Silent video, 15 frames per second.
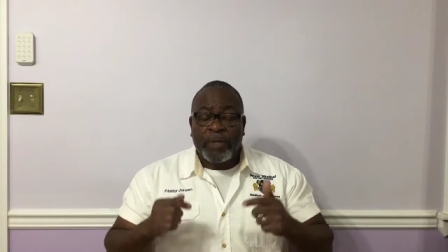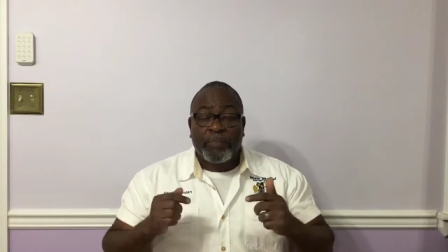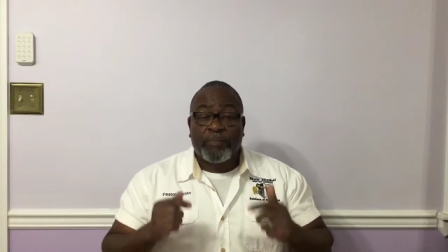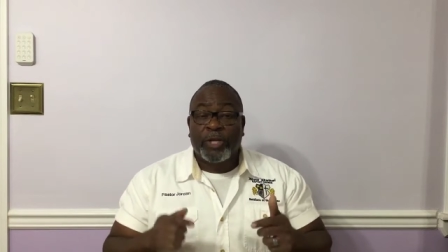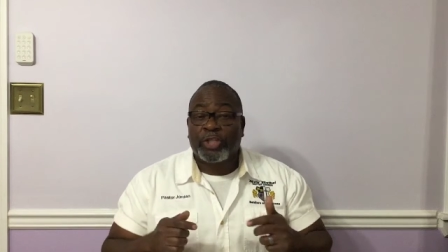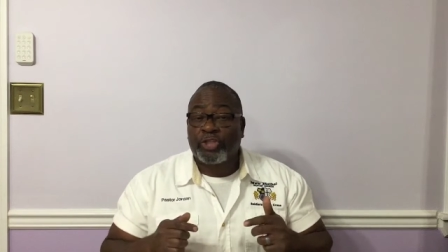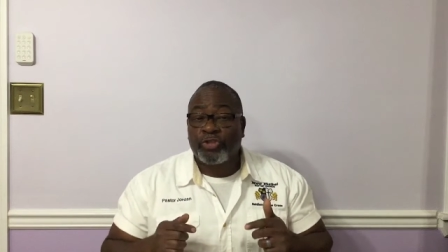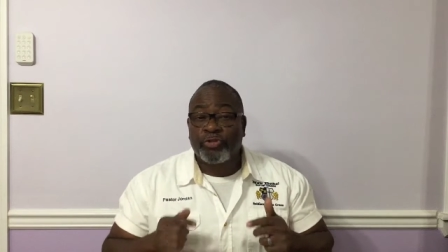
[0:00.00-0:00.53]

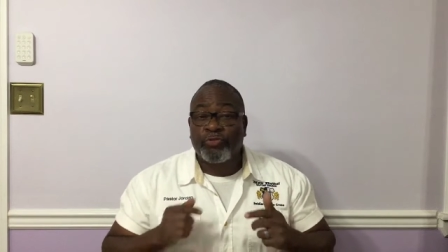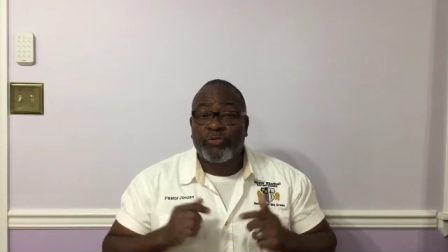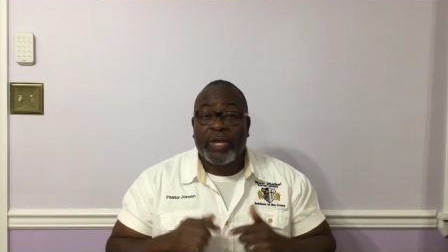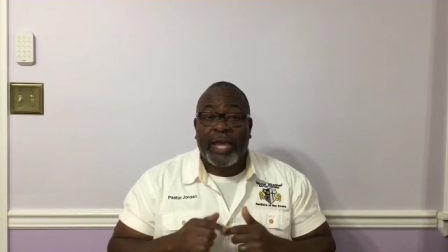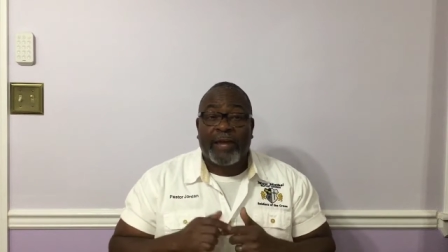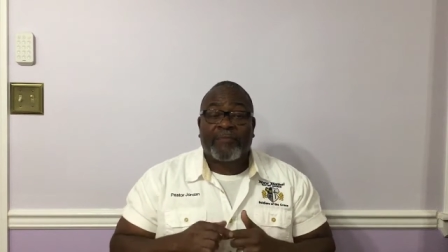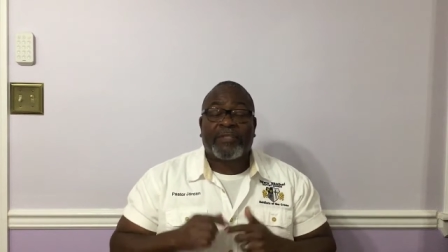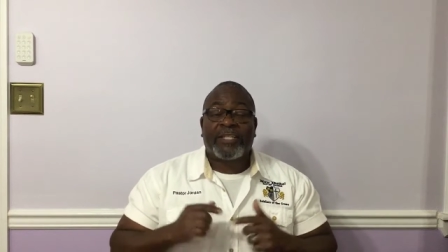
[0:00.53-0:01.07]
but you
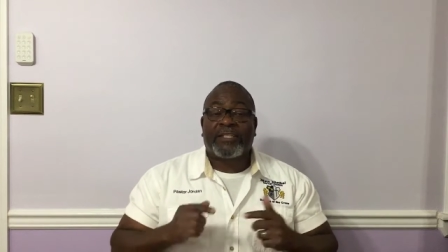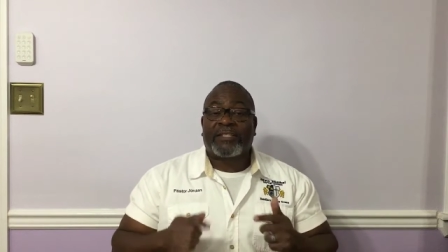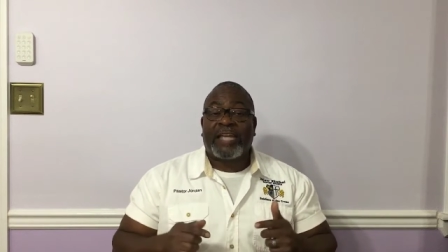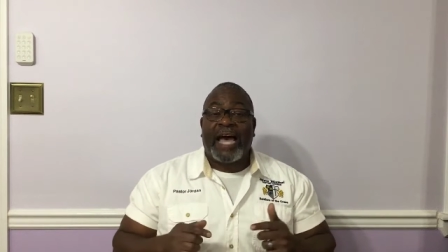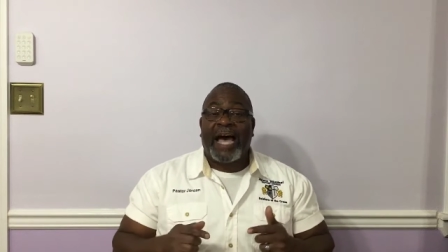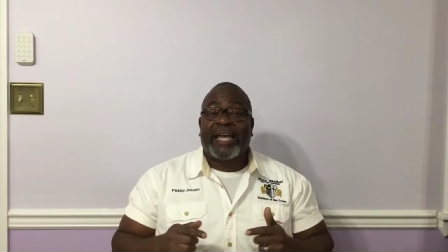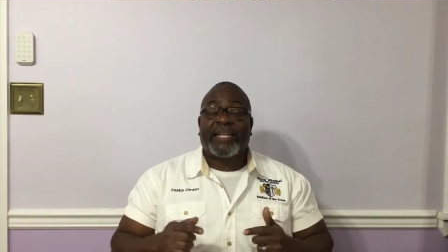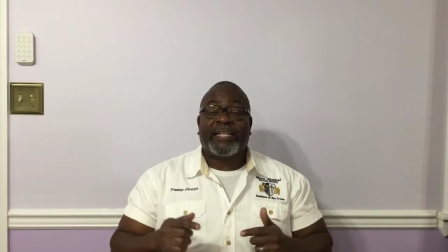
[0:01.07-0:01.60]
have
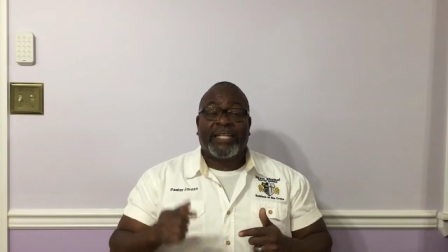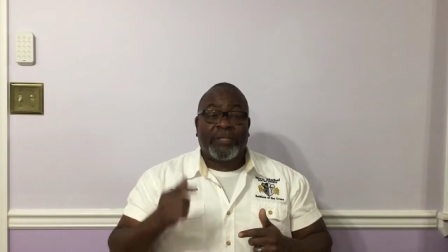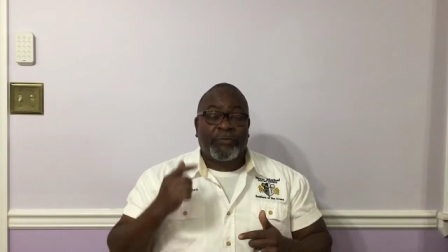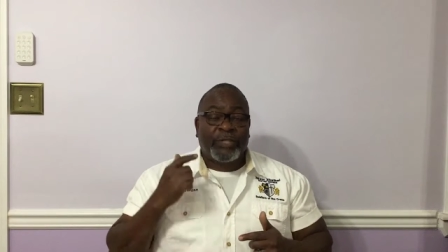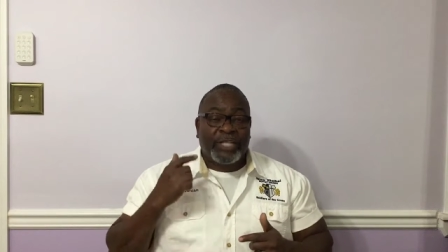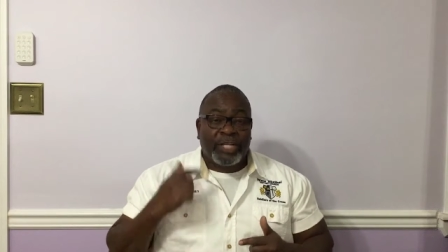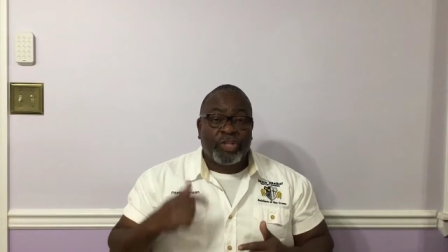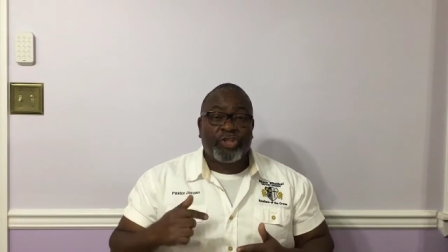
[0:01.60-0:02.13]
decided
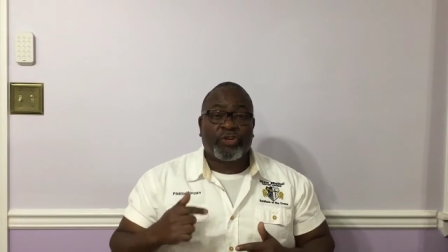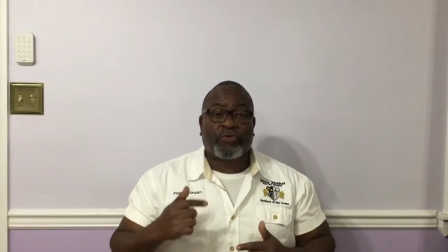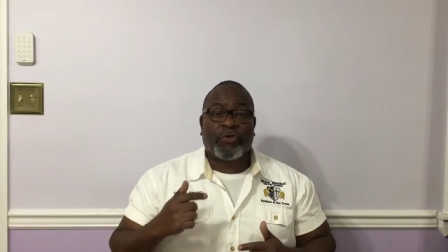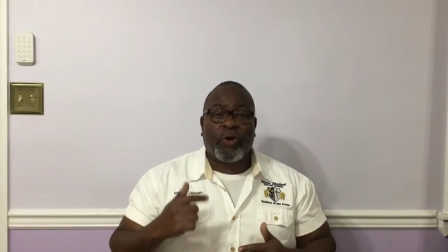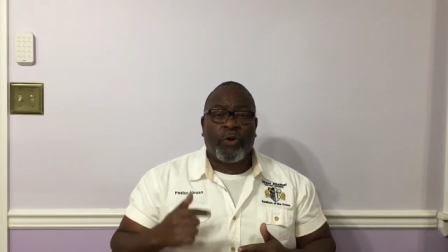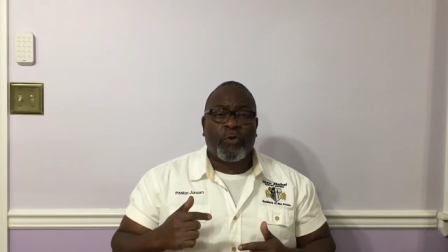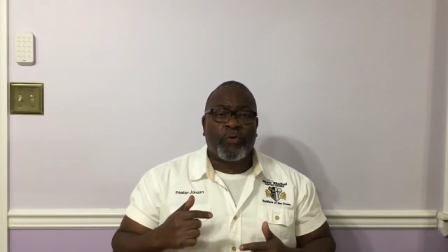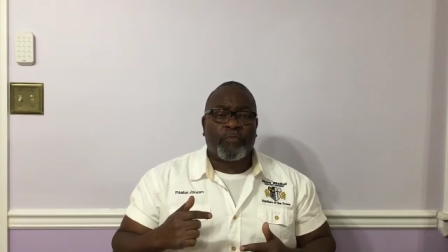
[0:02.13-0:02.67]
within your
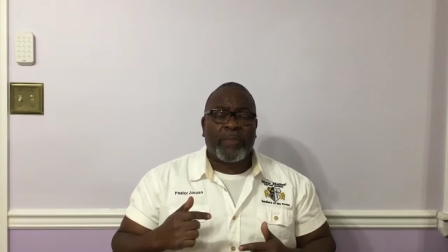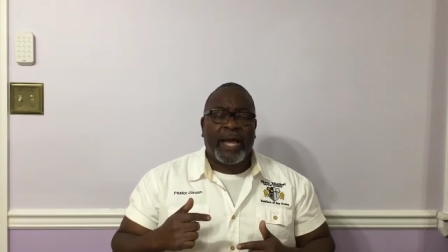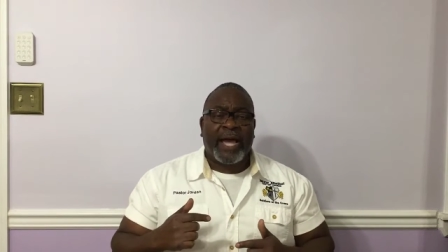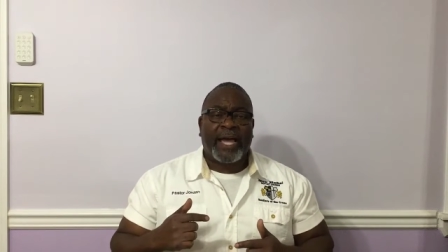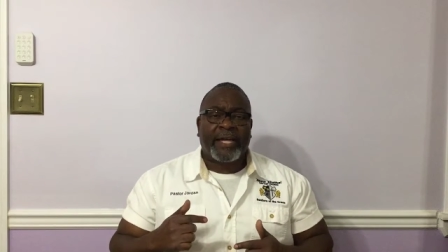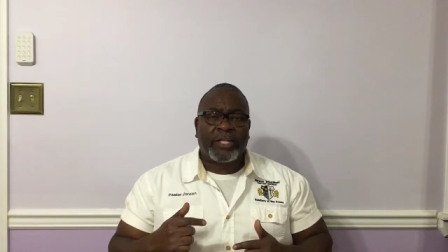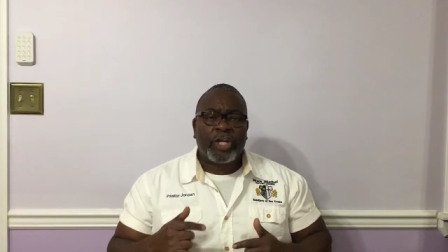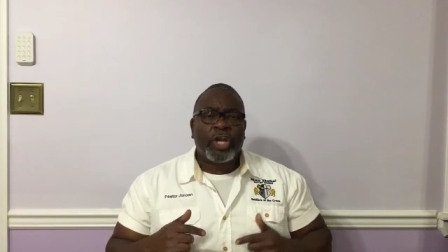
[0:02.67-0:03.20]
own
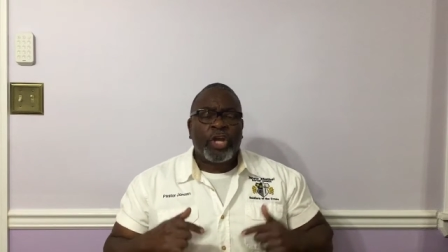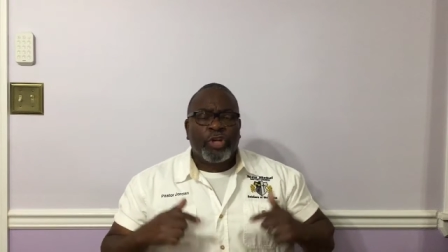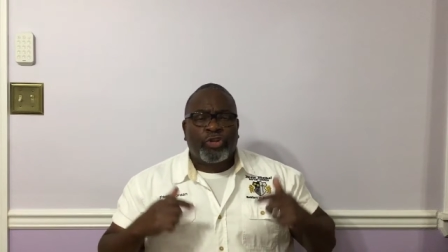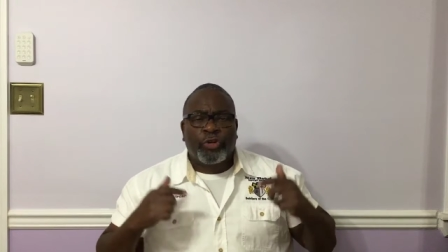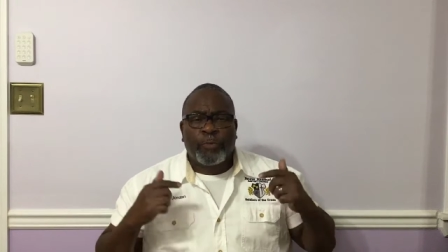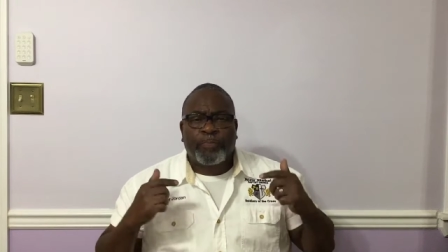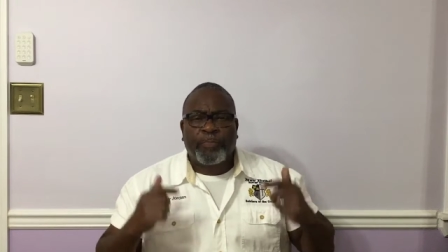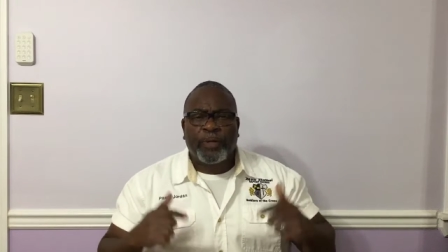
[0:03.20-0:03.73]
mind
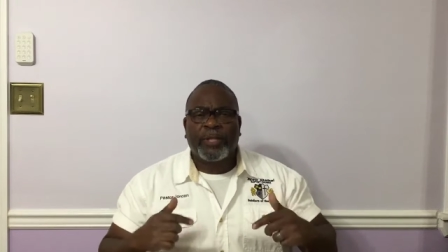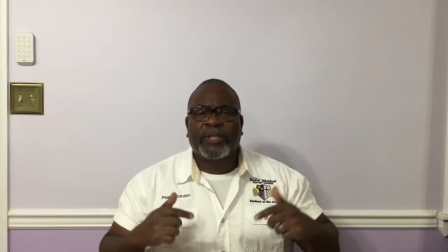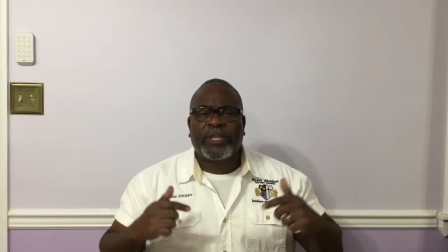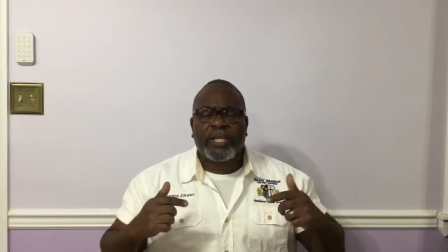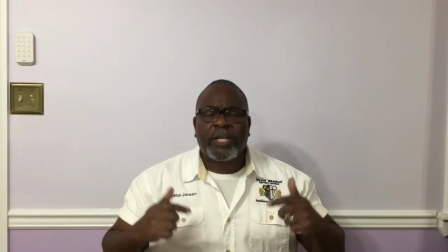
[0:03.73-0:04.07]
to put